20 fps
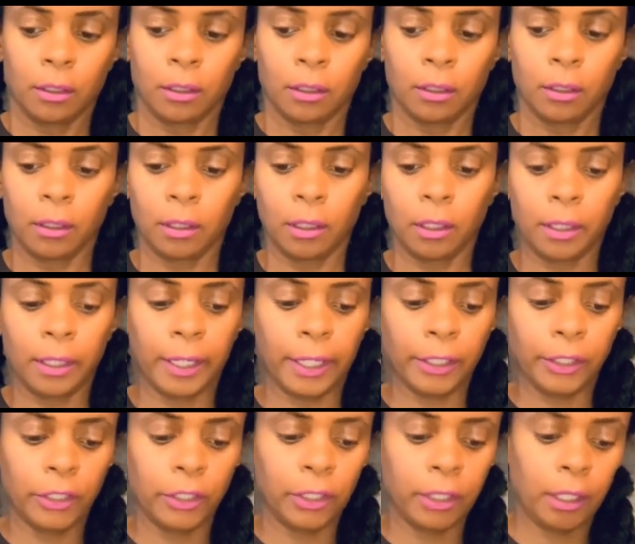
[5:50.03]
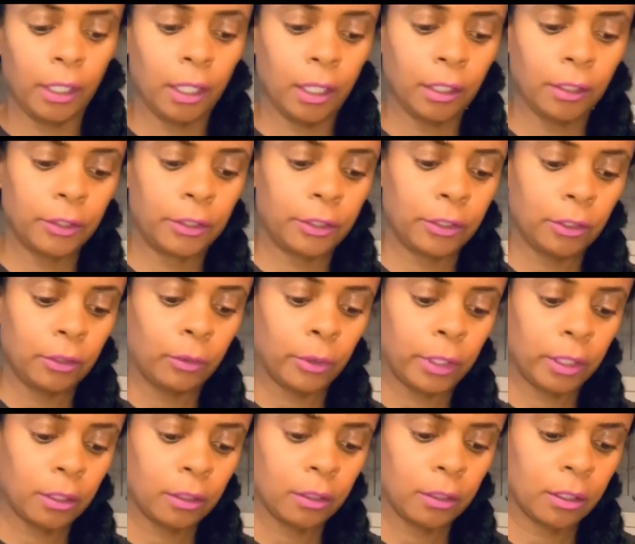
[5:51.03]
And that shall do it.
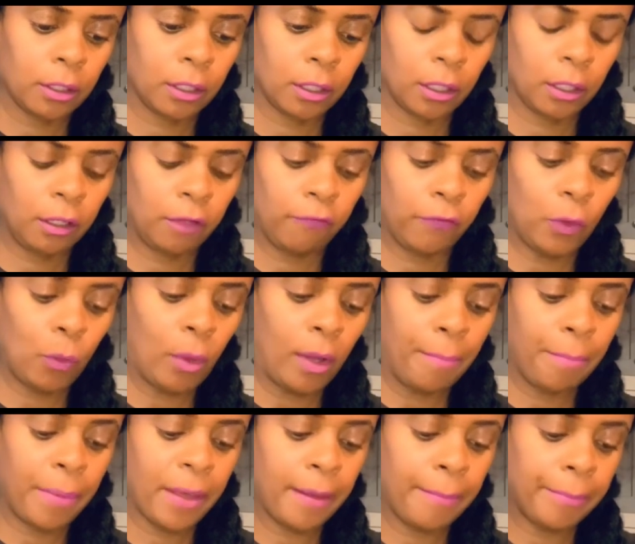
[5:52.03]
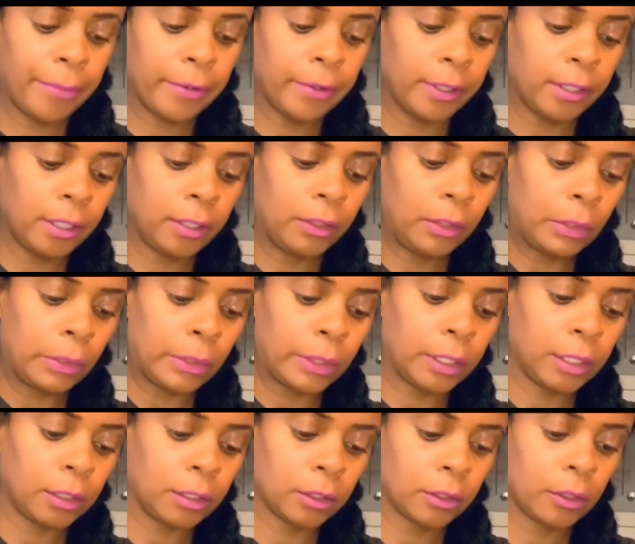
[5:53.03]
If you want pepper in yours,
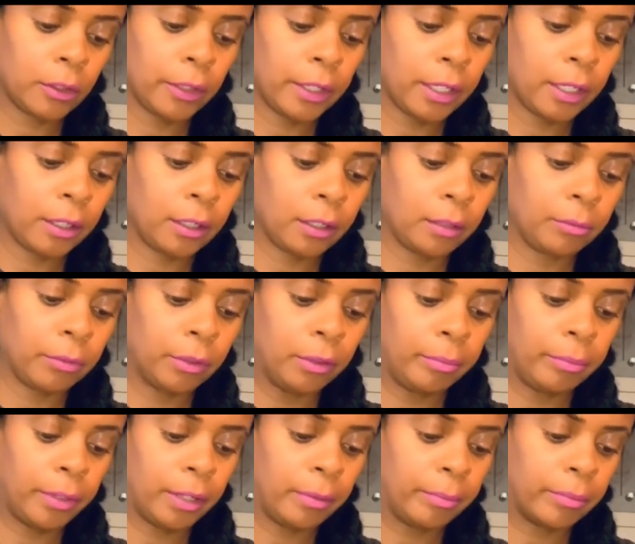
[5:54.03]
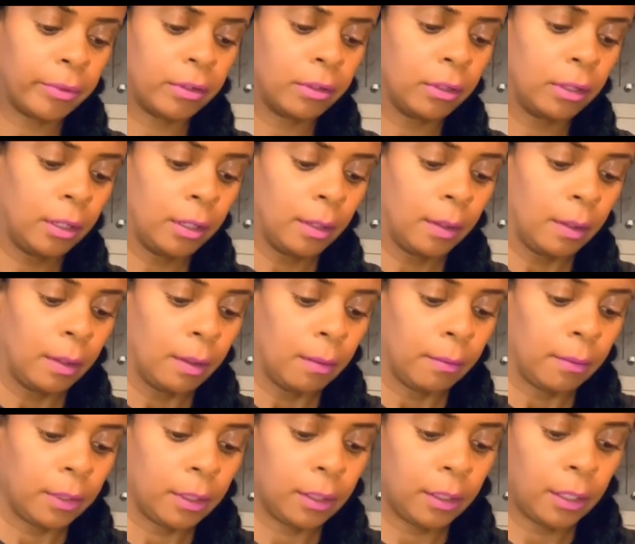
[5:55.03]
go ahead and put pepper. I'm
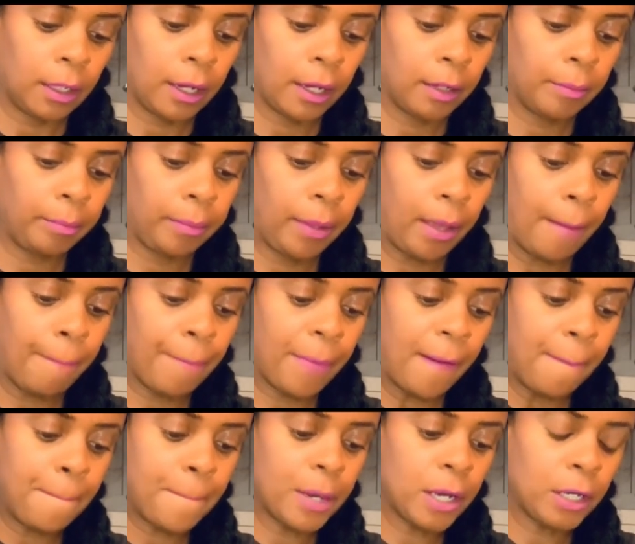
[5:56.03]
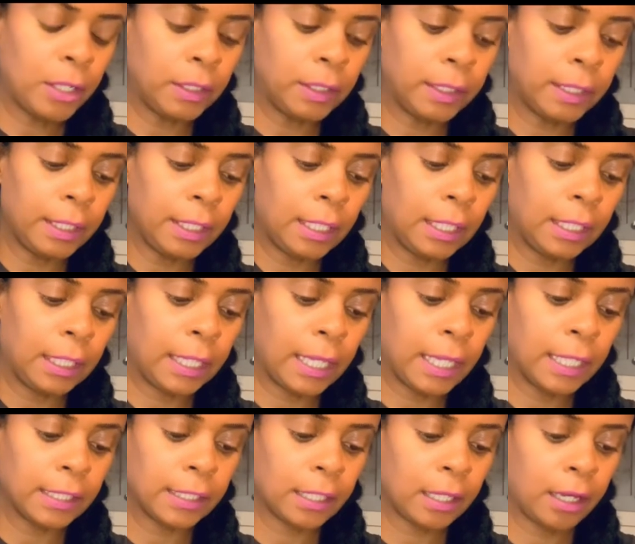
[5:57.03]
not a pepper person unless
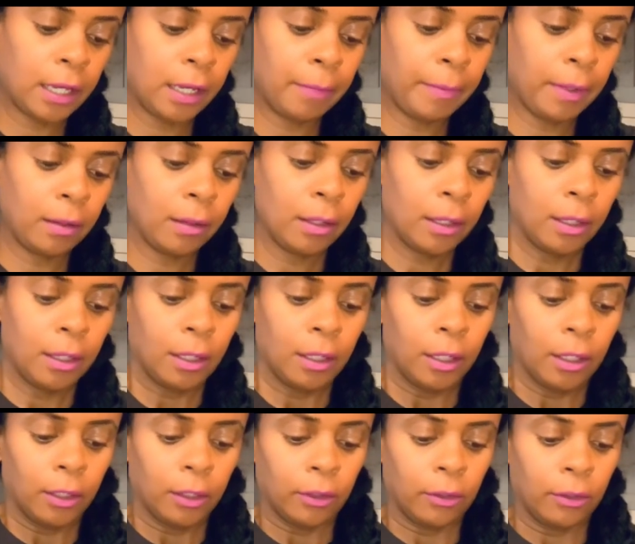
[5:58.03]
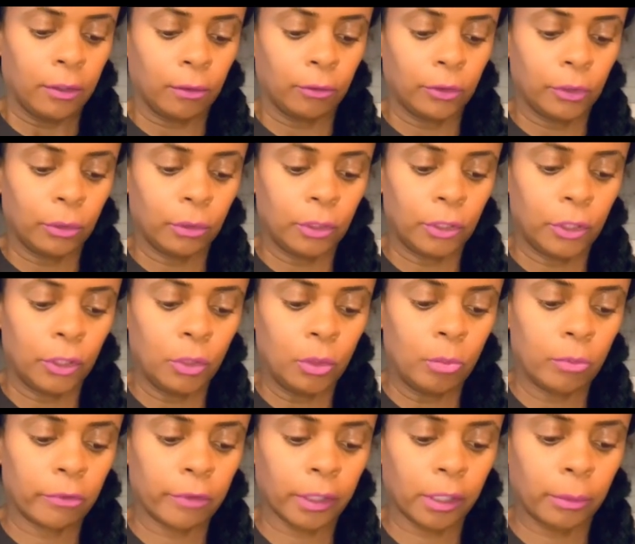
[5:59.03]
I'm, doing
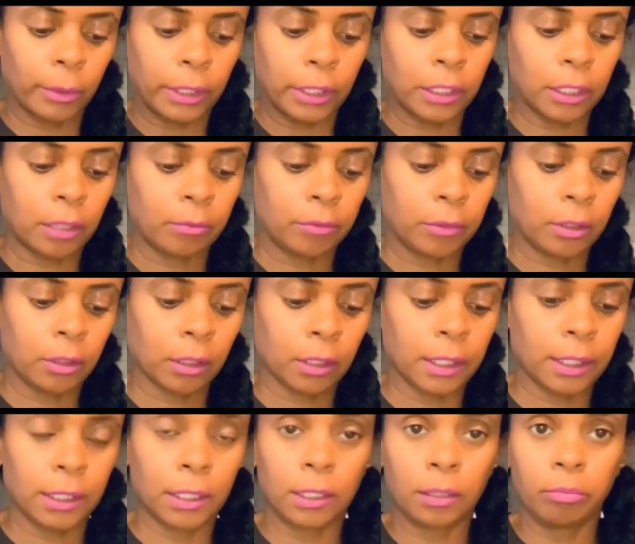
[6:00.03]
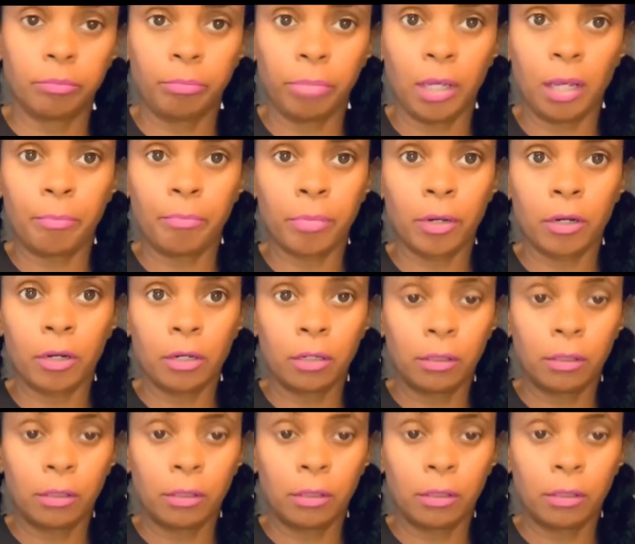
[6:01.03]
turmeric with something, because pepper